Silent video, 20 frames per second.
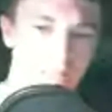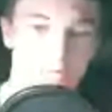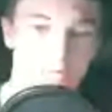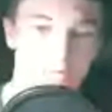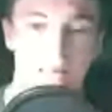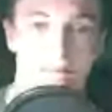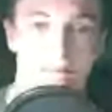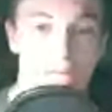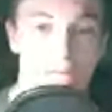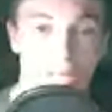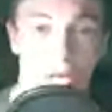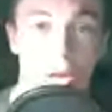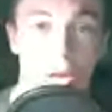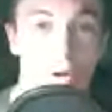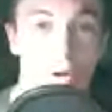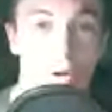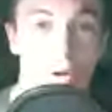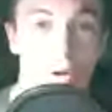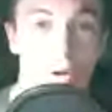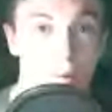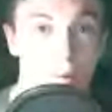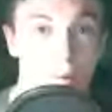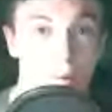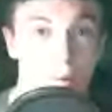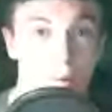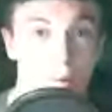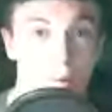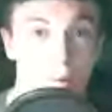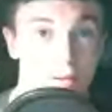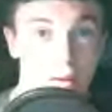seen as a lot of
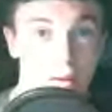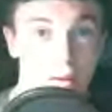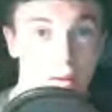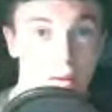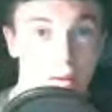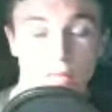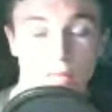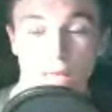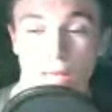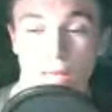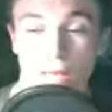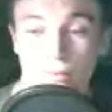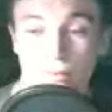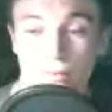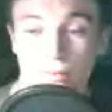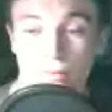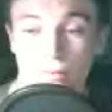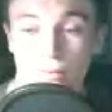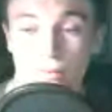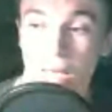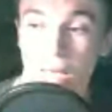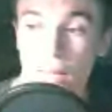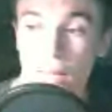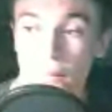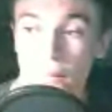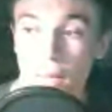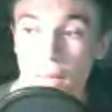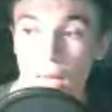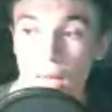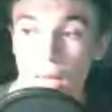powerlifting. Obviously, if you look at
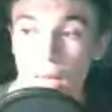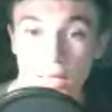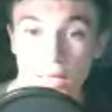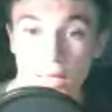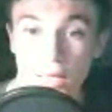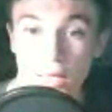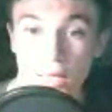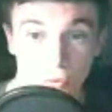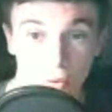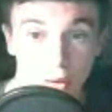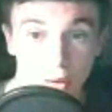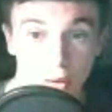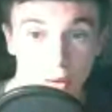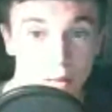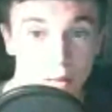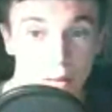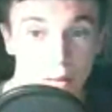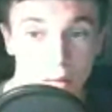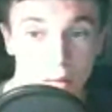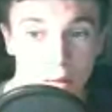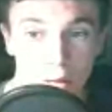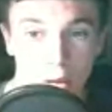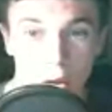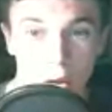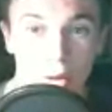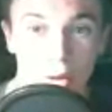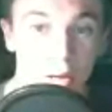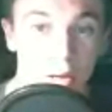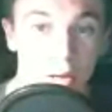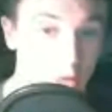him in his career,
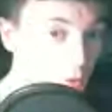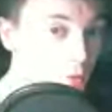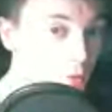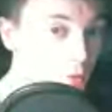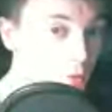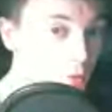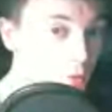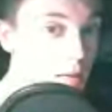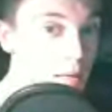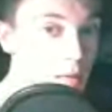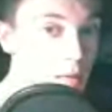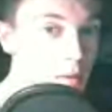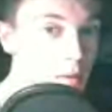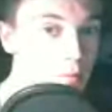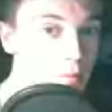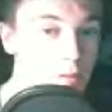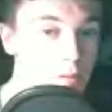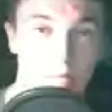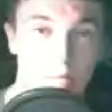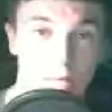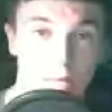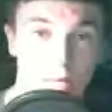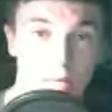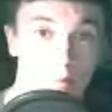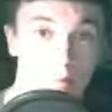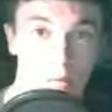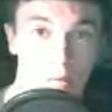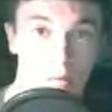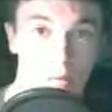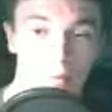early career, he was obviously a
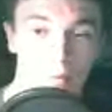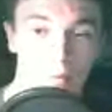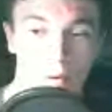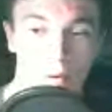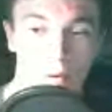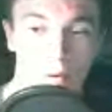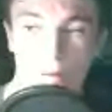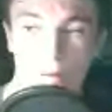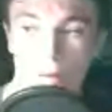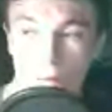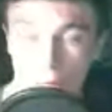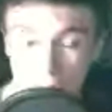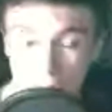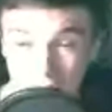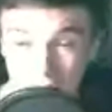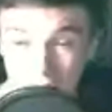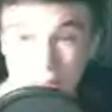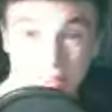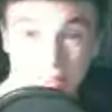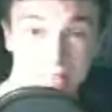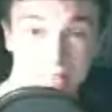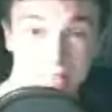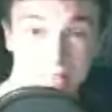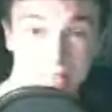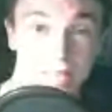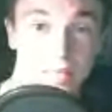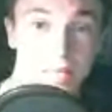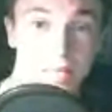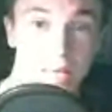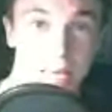bodybuilder. And
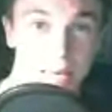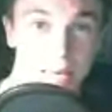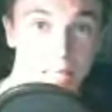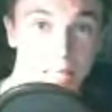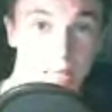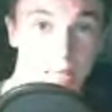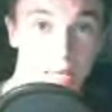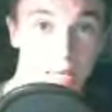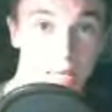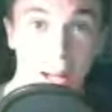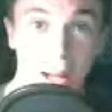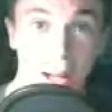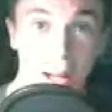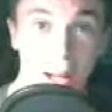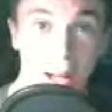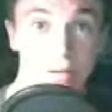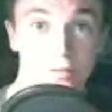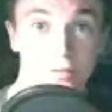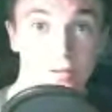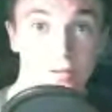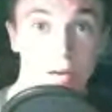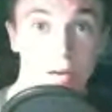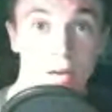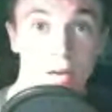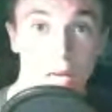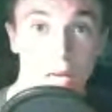nowadays, he's a powerlifter,